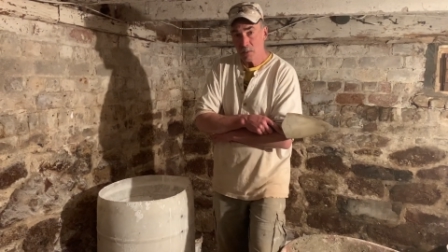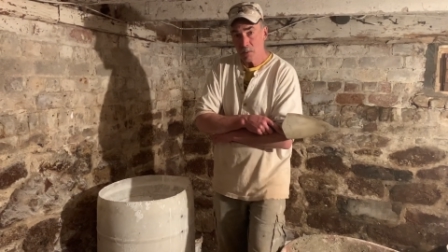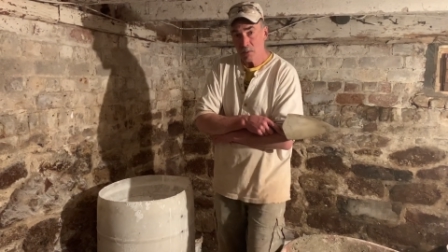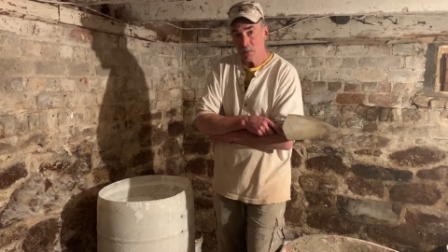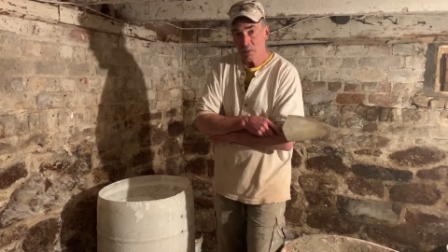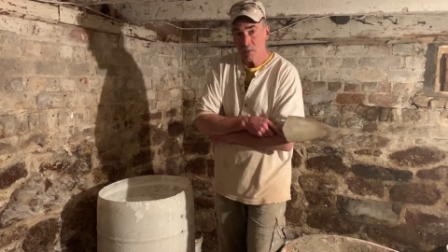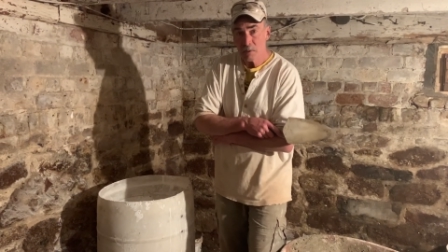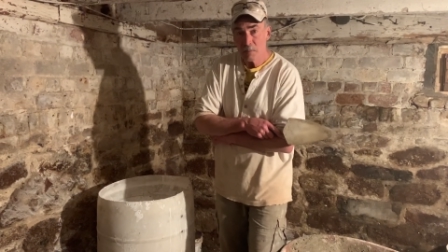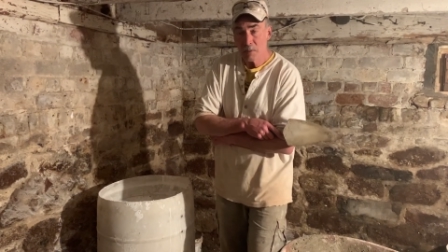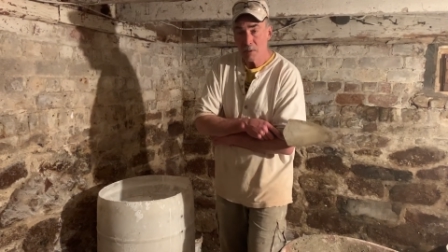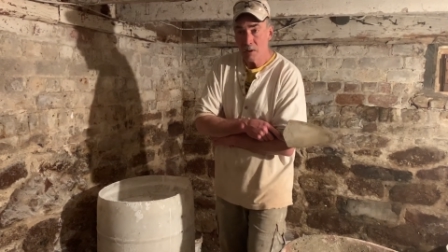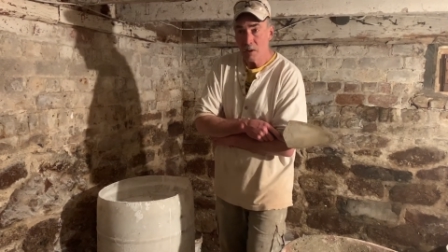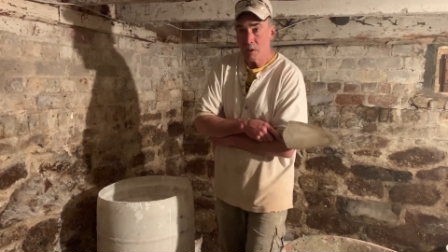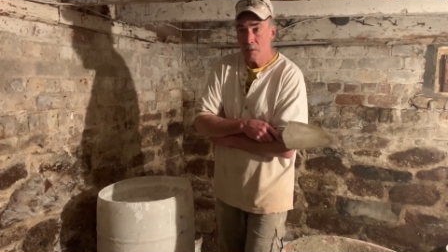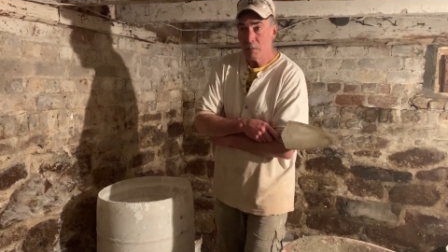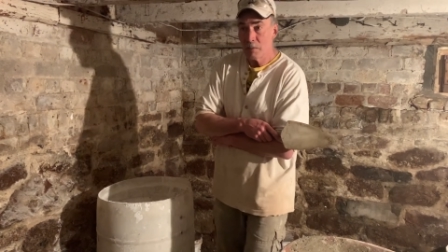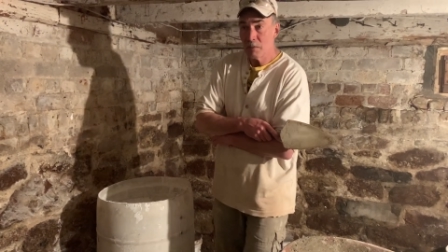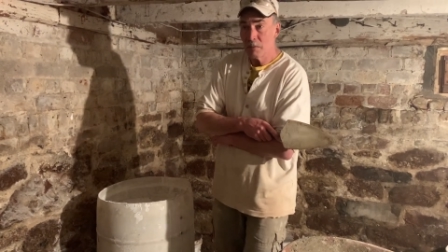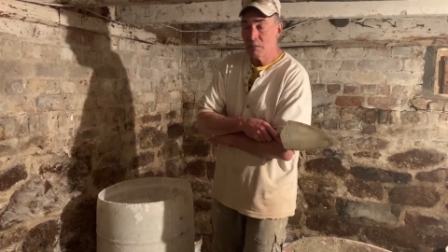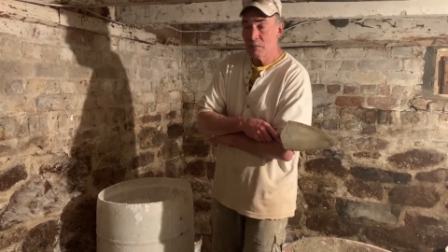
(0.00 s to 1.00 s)
which would have been
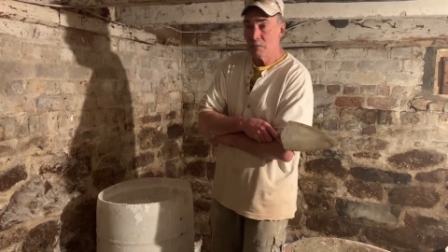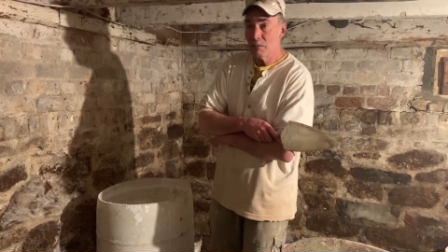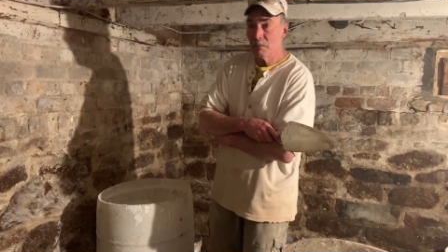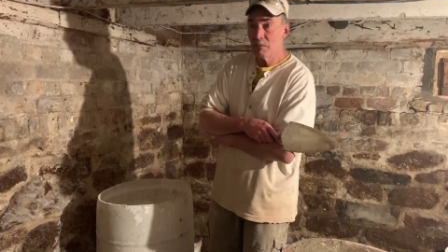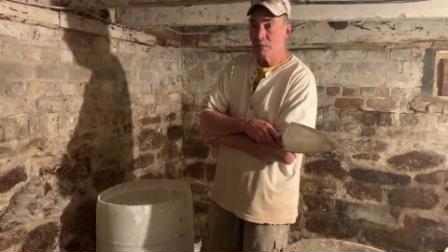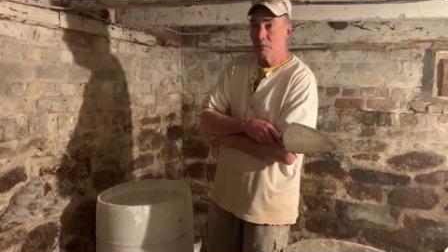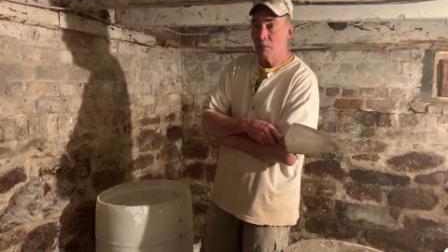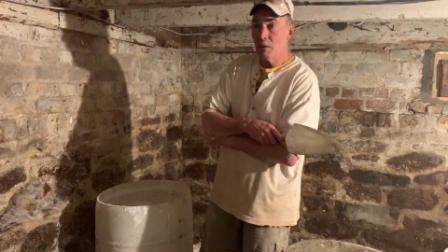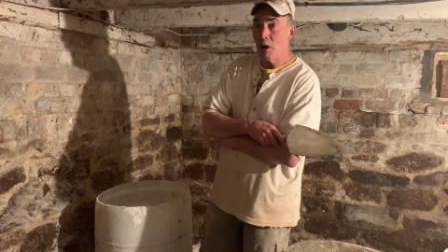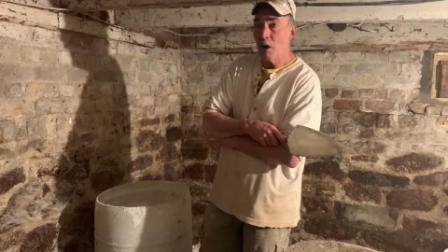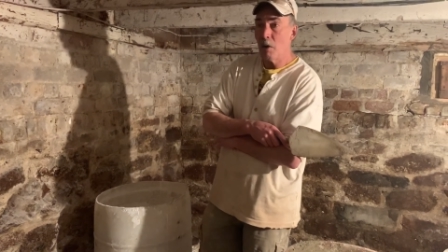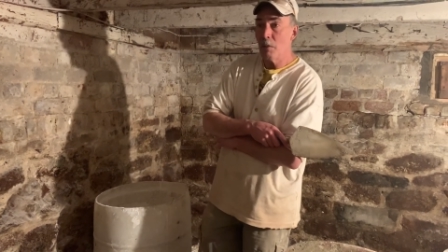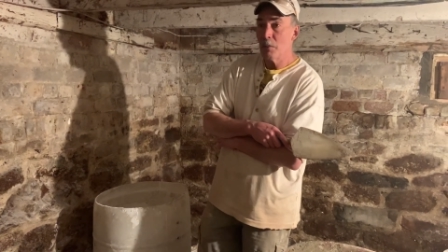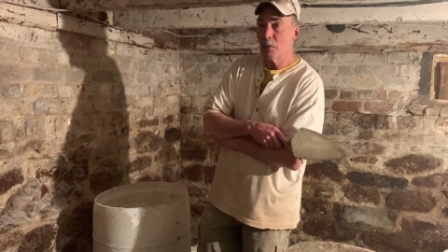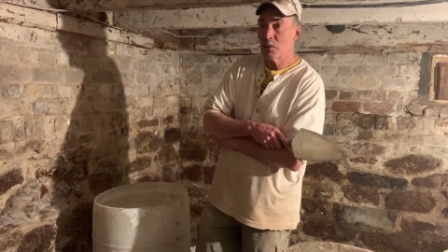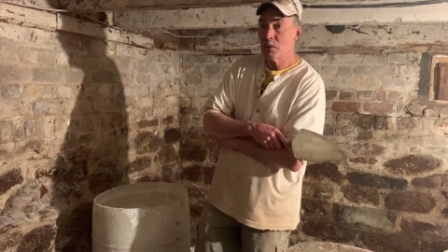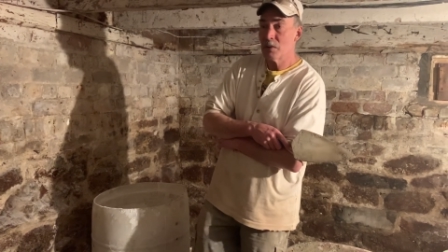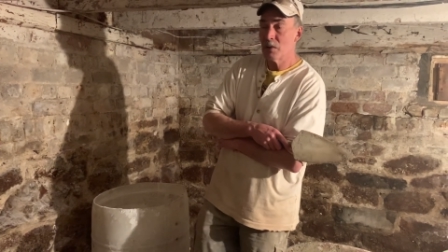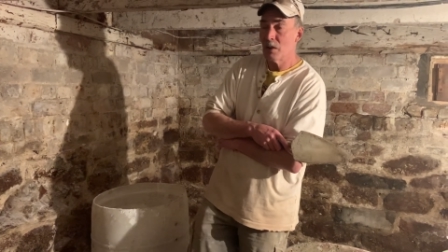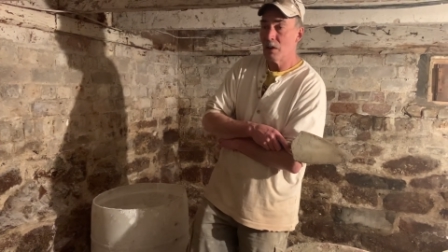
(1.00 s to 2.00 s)

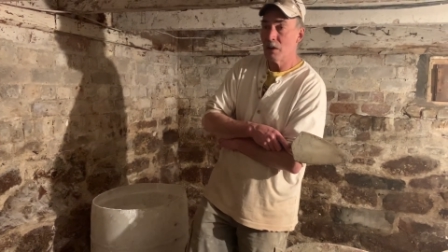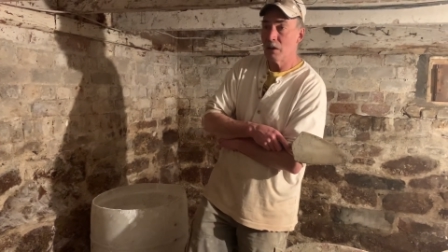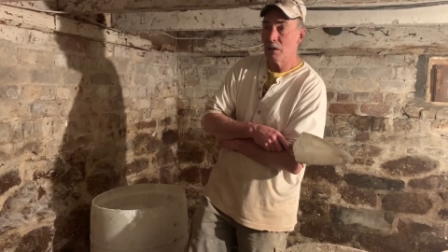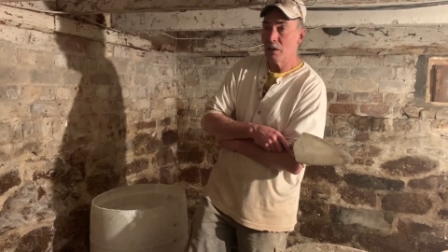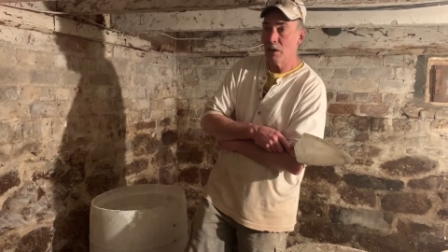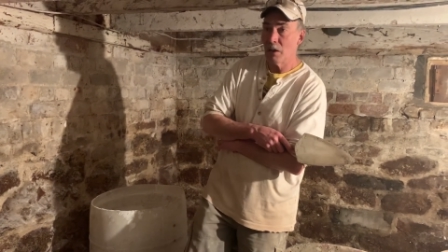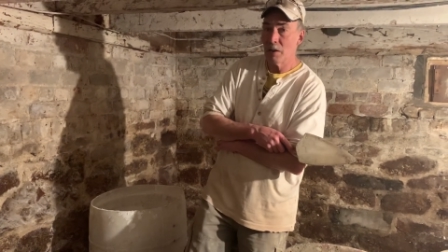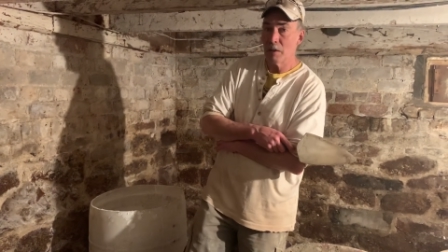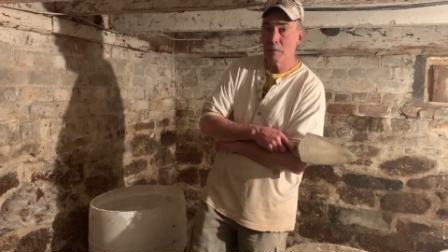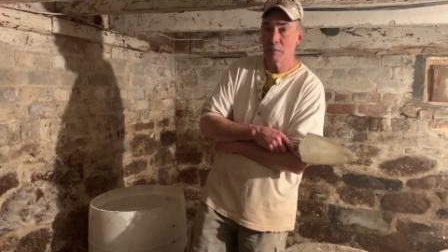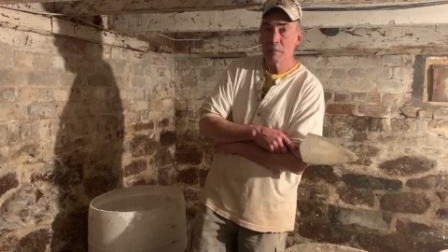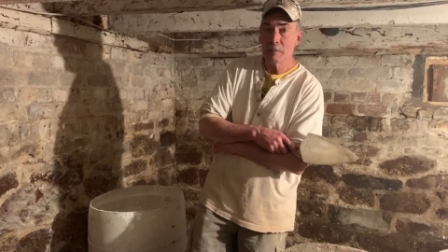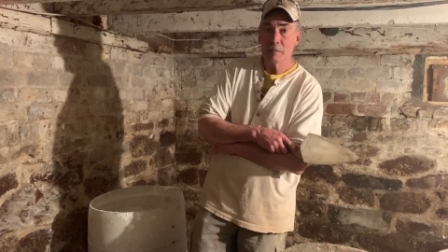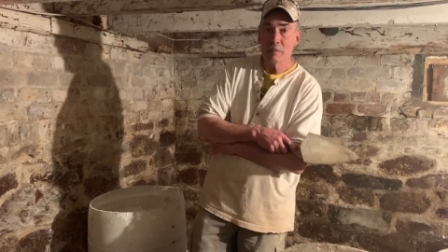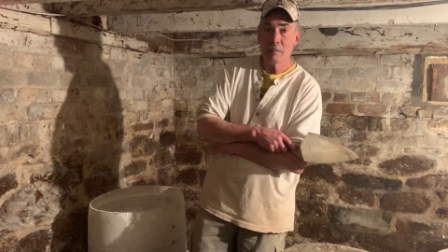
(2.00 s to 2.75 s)
almost all lime.